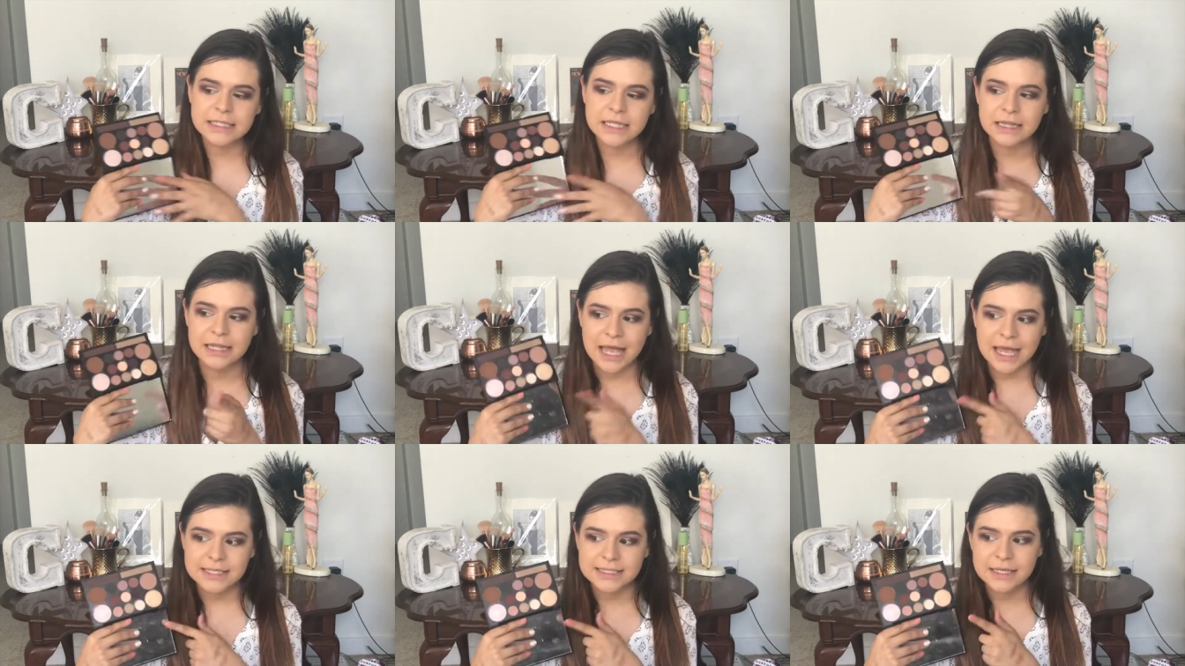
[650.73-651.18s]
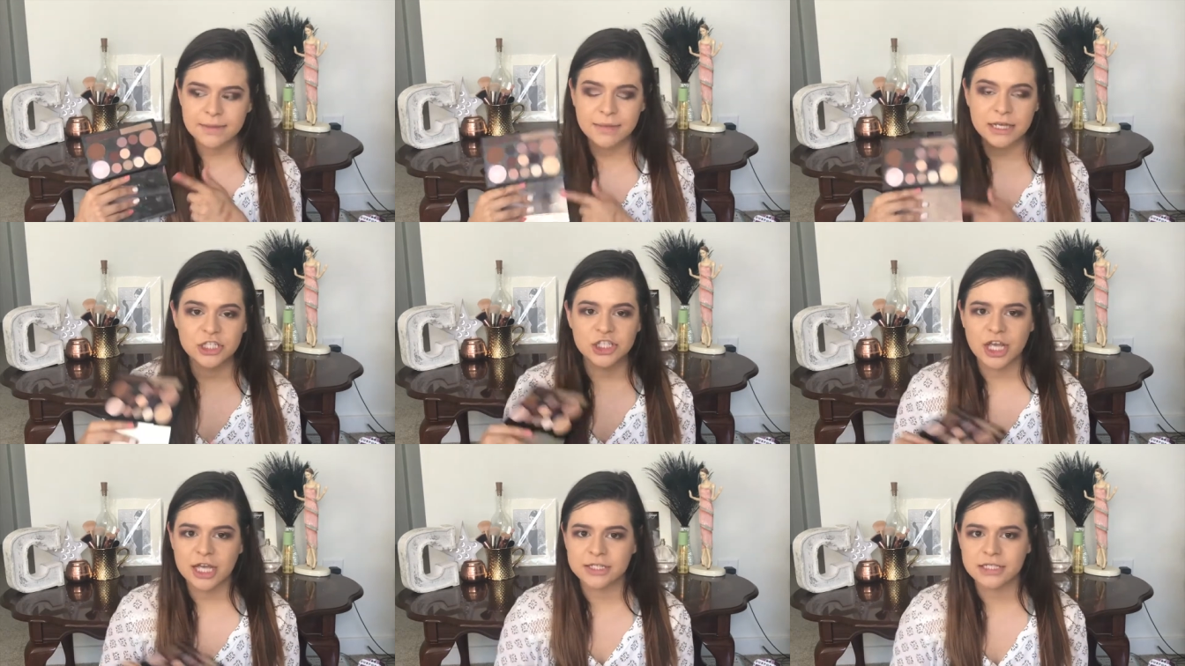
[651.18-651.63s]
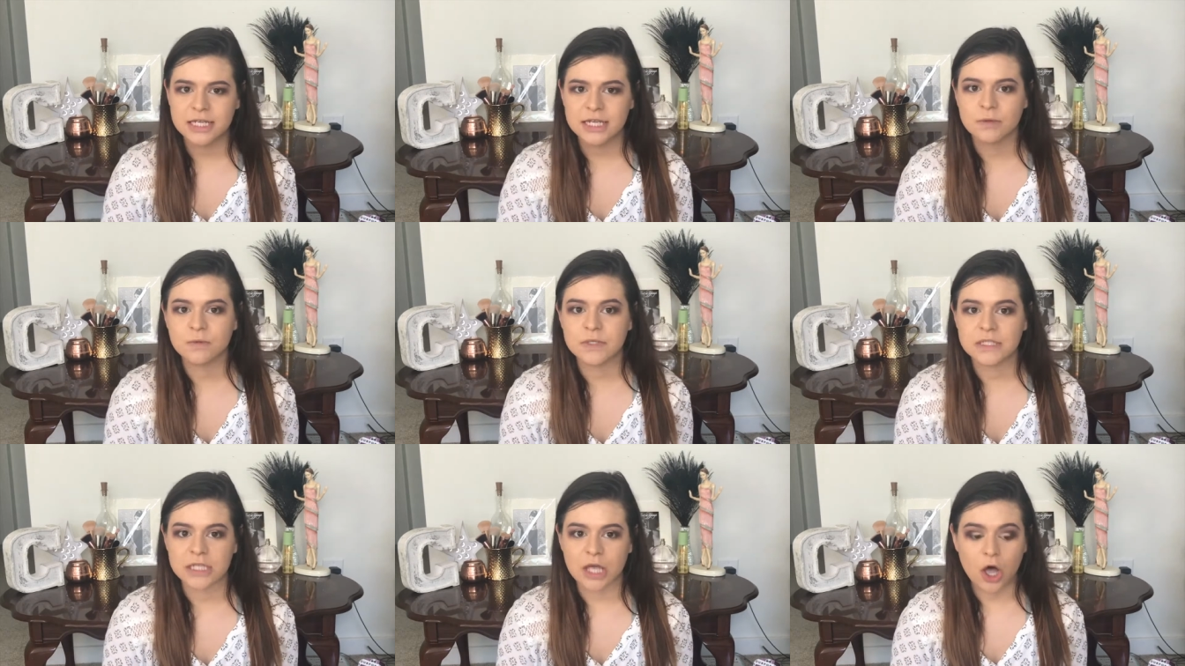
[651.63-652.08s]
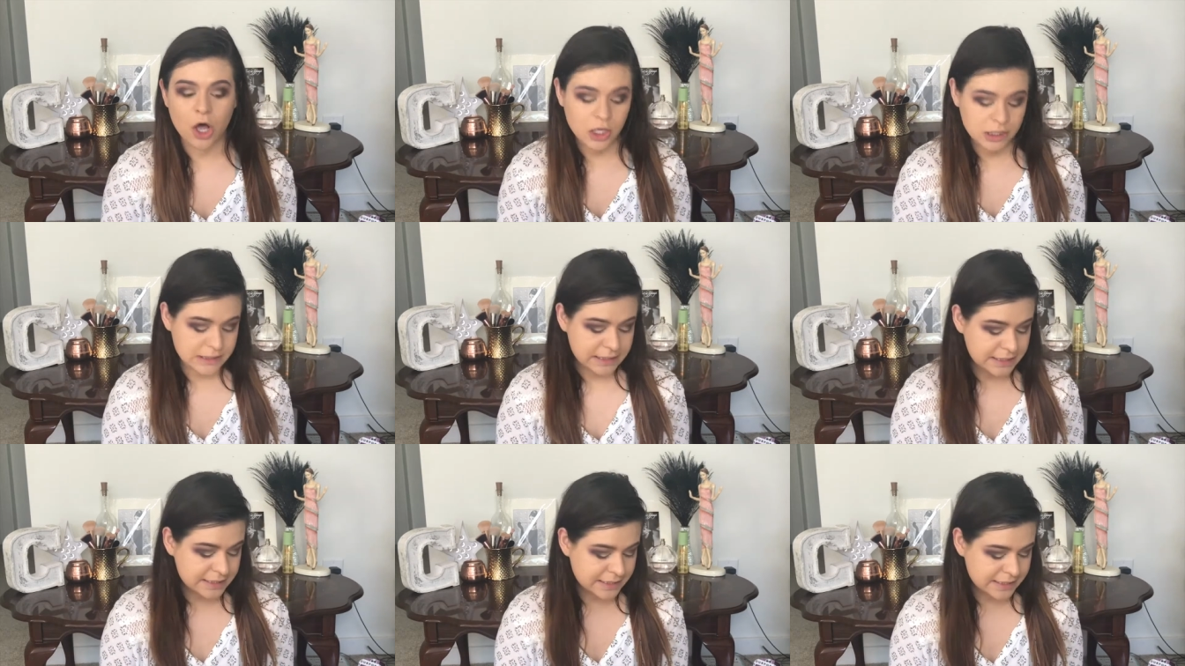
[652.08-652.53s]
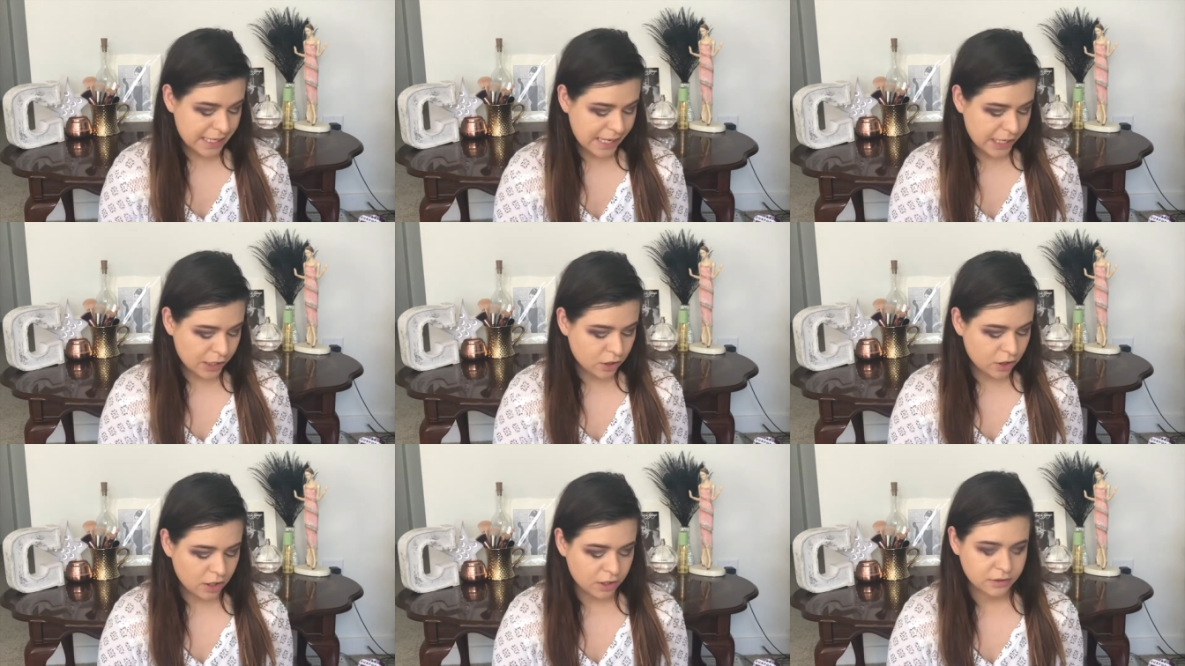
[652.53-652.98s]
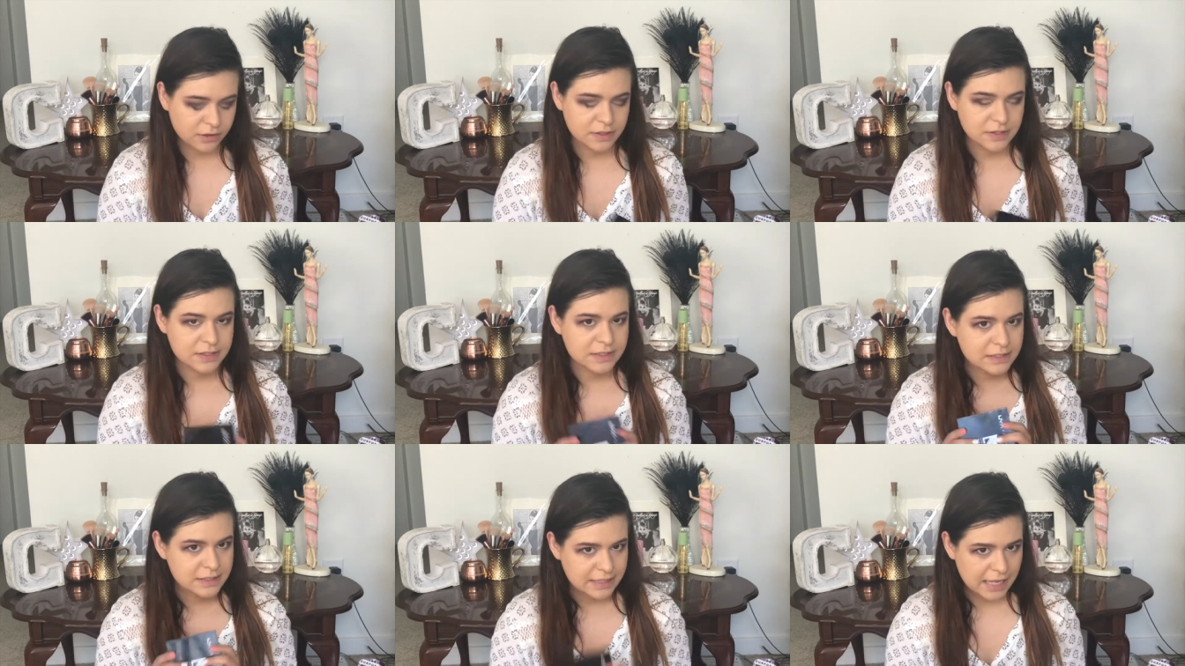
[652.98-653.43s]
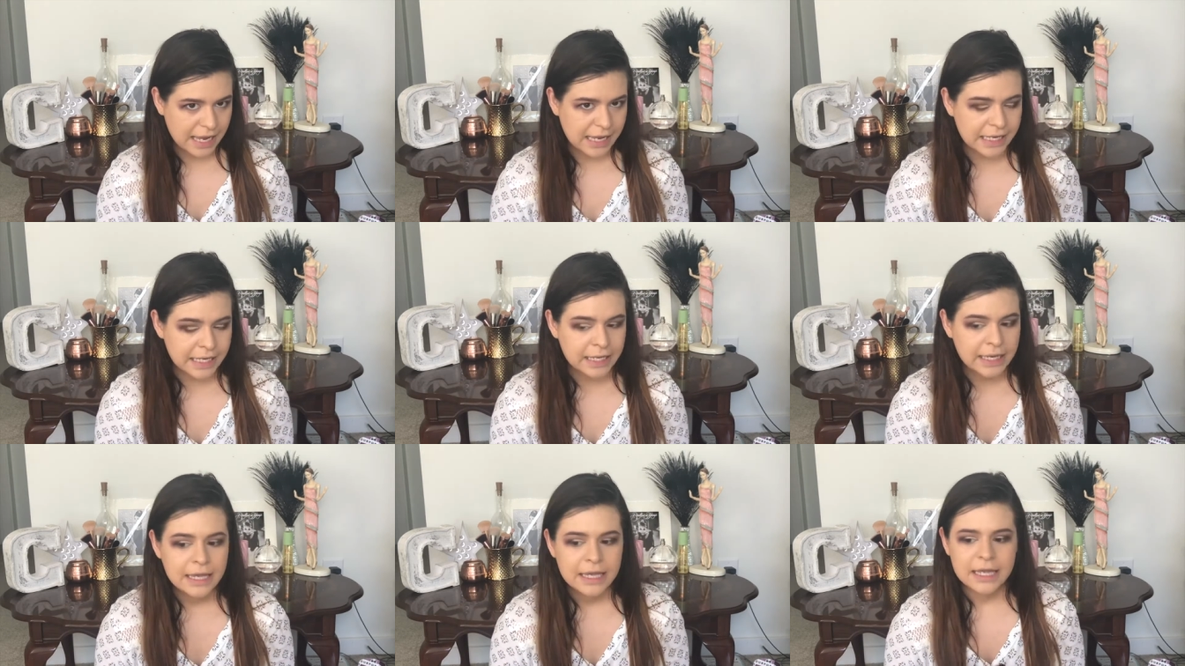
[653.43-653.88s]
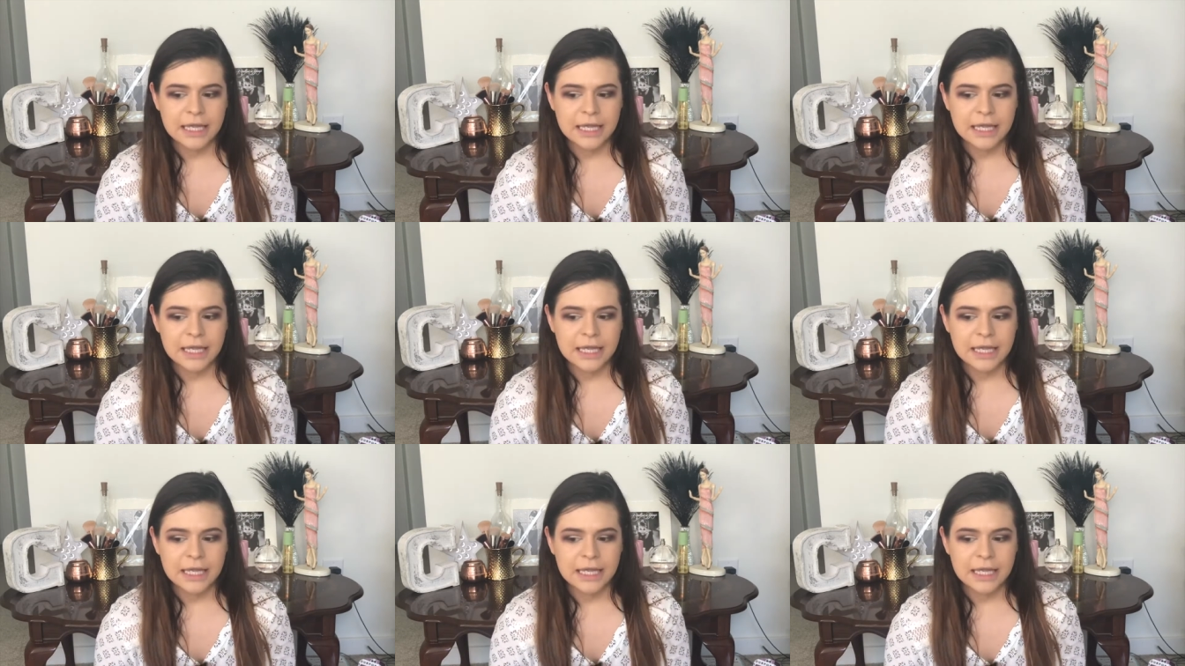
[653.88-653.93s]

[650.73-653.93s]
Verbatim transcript: The last time I checked, it was on sale on the site.